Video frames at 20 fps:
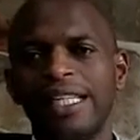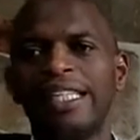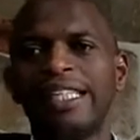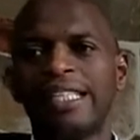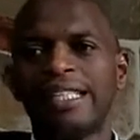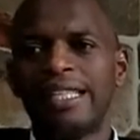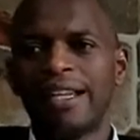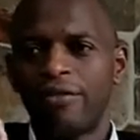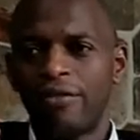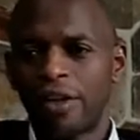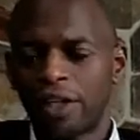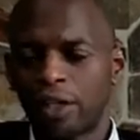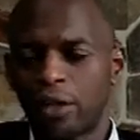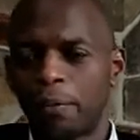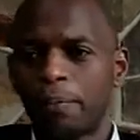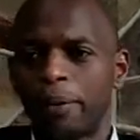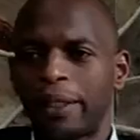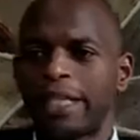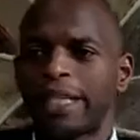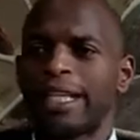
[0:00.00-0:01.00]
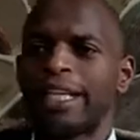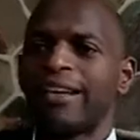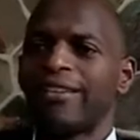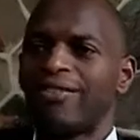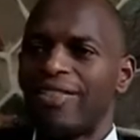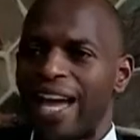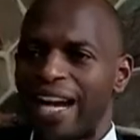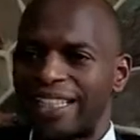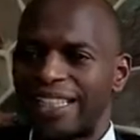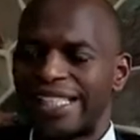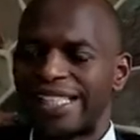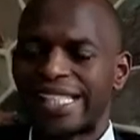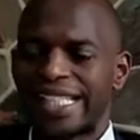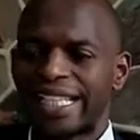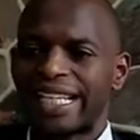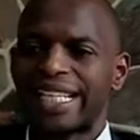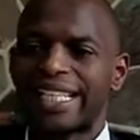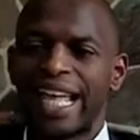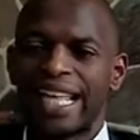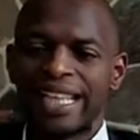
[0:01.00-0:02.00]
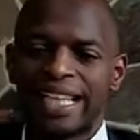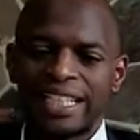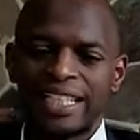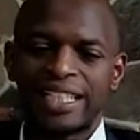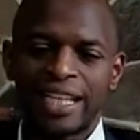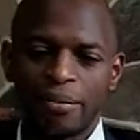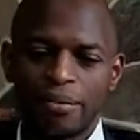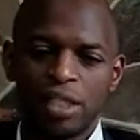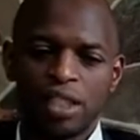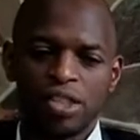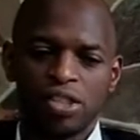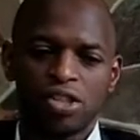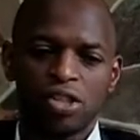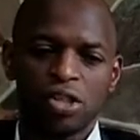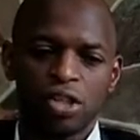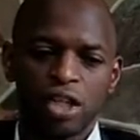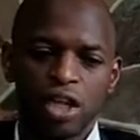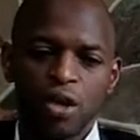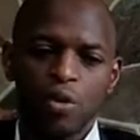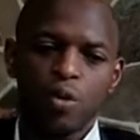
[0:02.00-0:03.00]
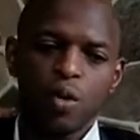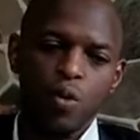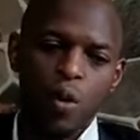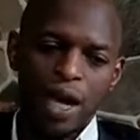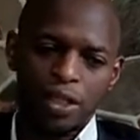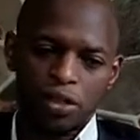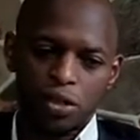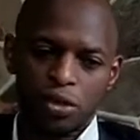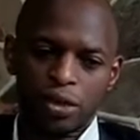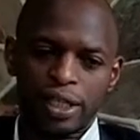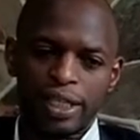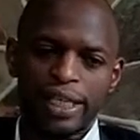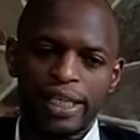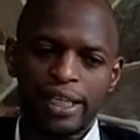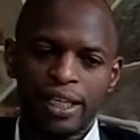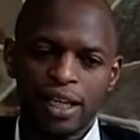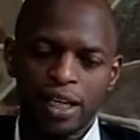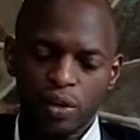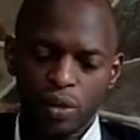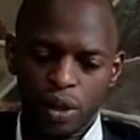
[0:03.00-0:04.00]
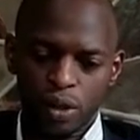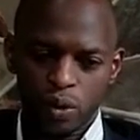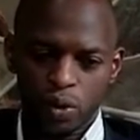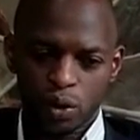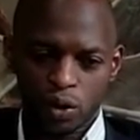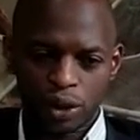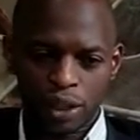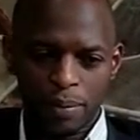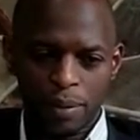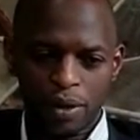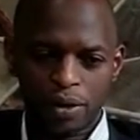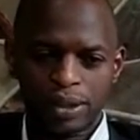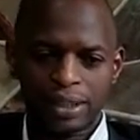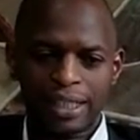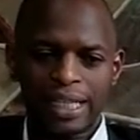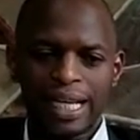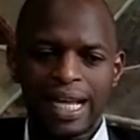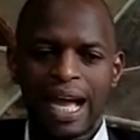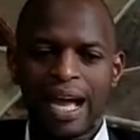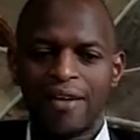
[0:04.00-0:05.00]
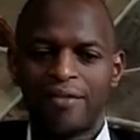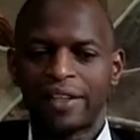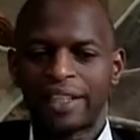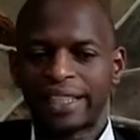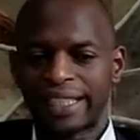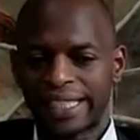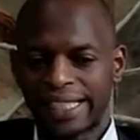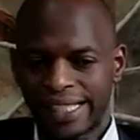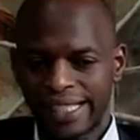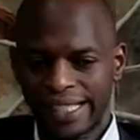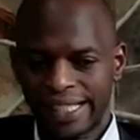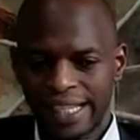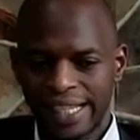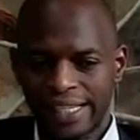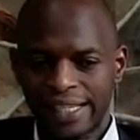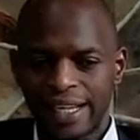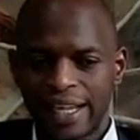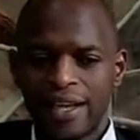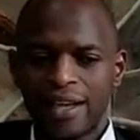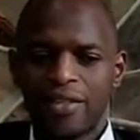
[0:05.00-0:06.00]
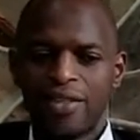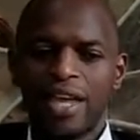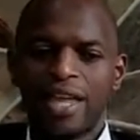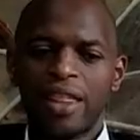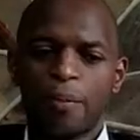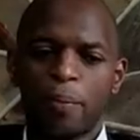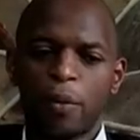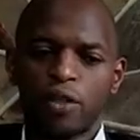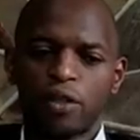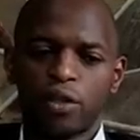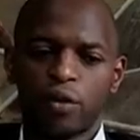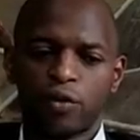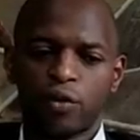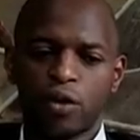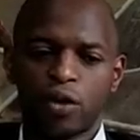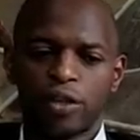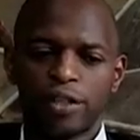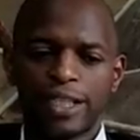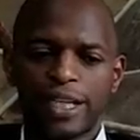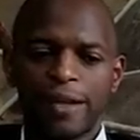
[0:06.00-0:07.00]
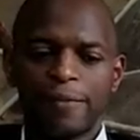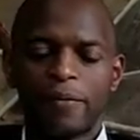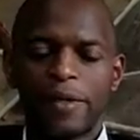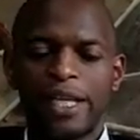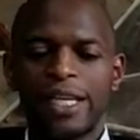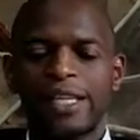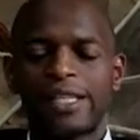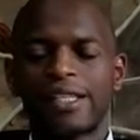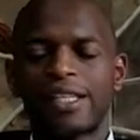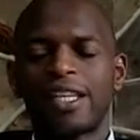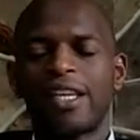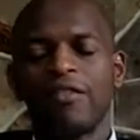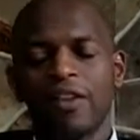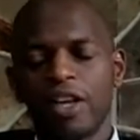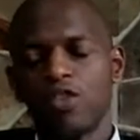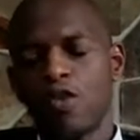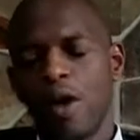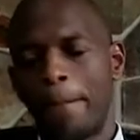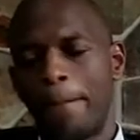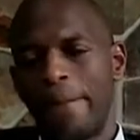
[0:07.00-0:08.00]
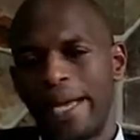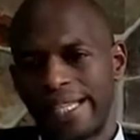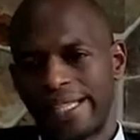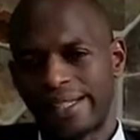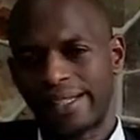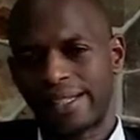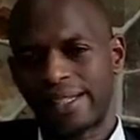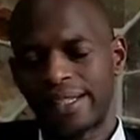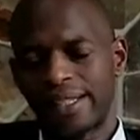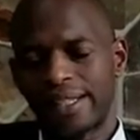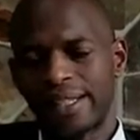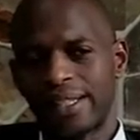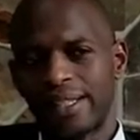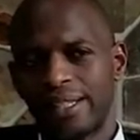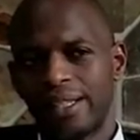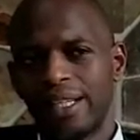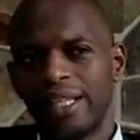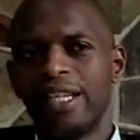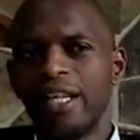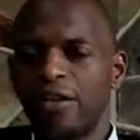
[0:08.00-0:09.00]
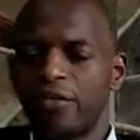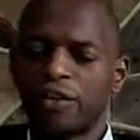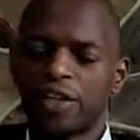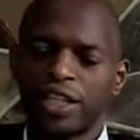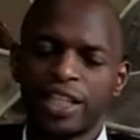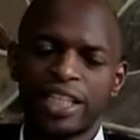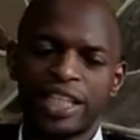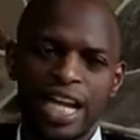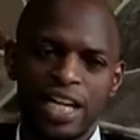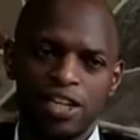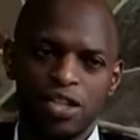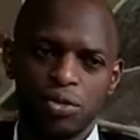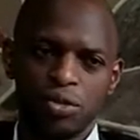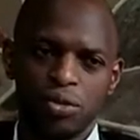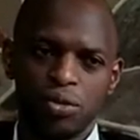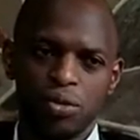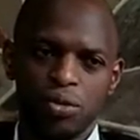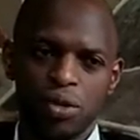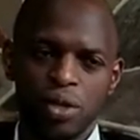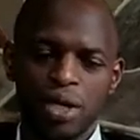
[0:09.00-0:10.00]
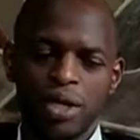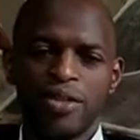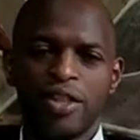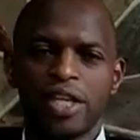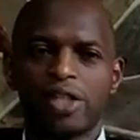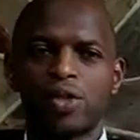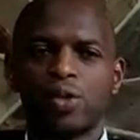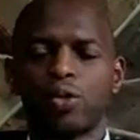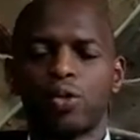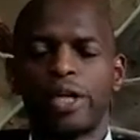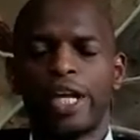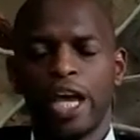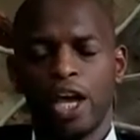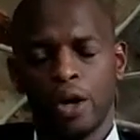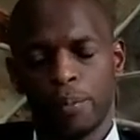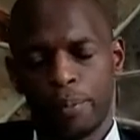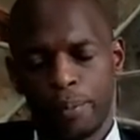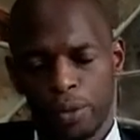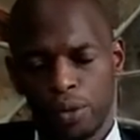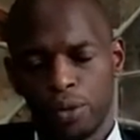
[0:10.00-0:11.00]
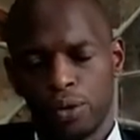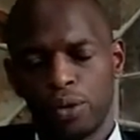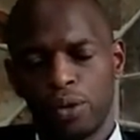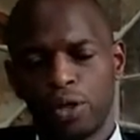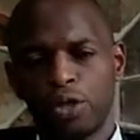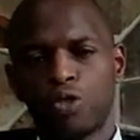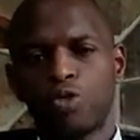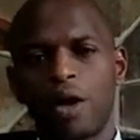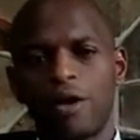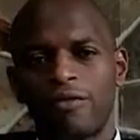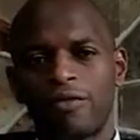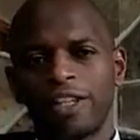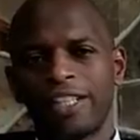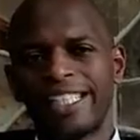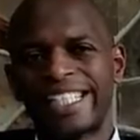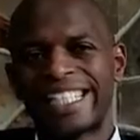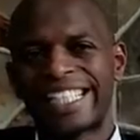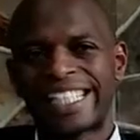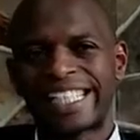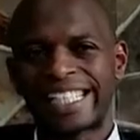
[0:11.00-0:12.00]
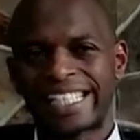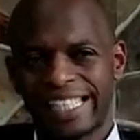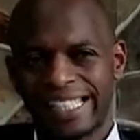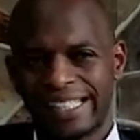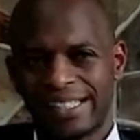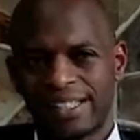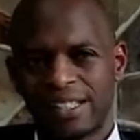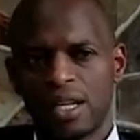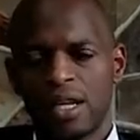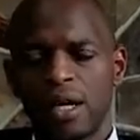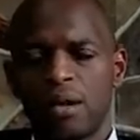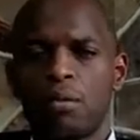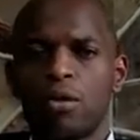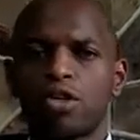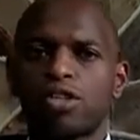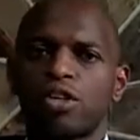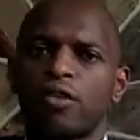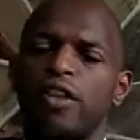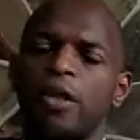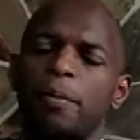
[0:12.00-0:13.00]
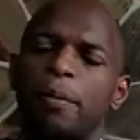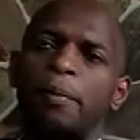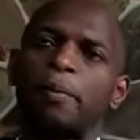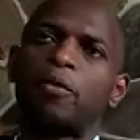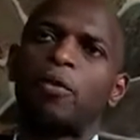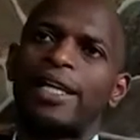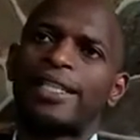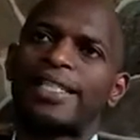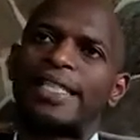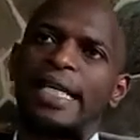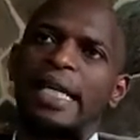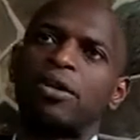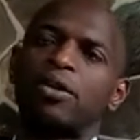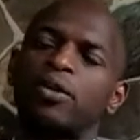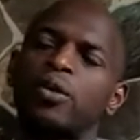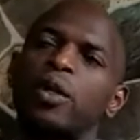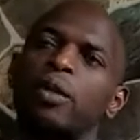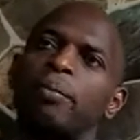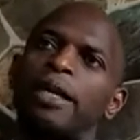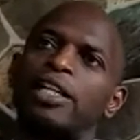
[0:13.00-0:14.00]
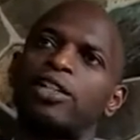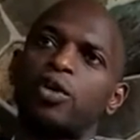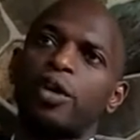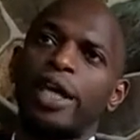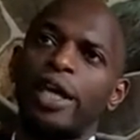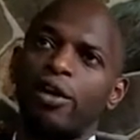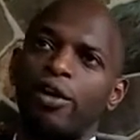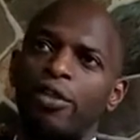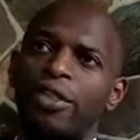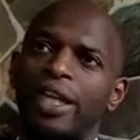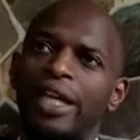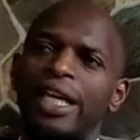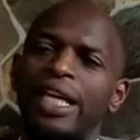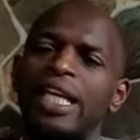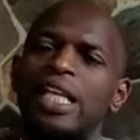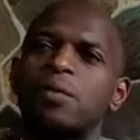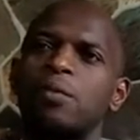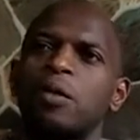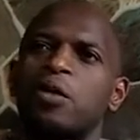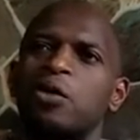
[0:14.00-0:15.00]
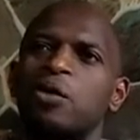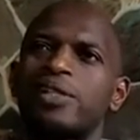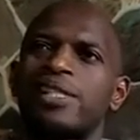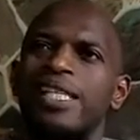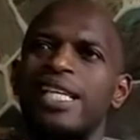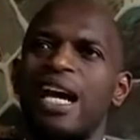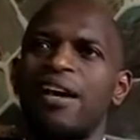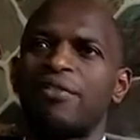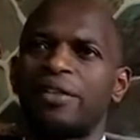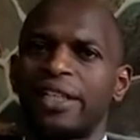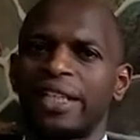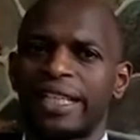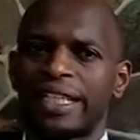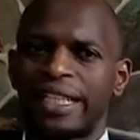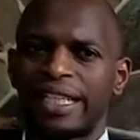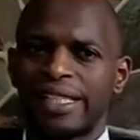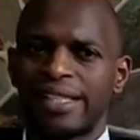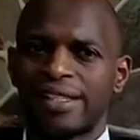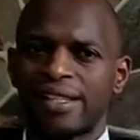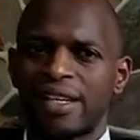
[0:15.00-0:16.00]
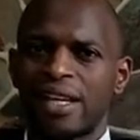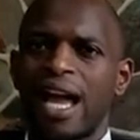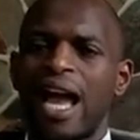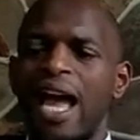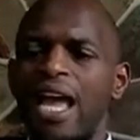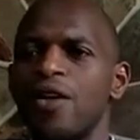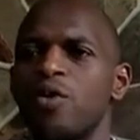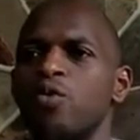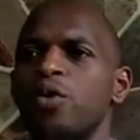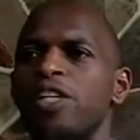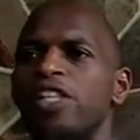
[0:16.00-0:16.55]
in developing that strength and the determination we were talking when we talked about having resilience. The other point, of course, is giving your best in everything that you do. This would help you to avoid regrets. Most of the people who are struggling with mental health is because they have regrets. I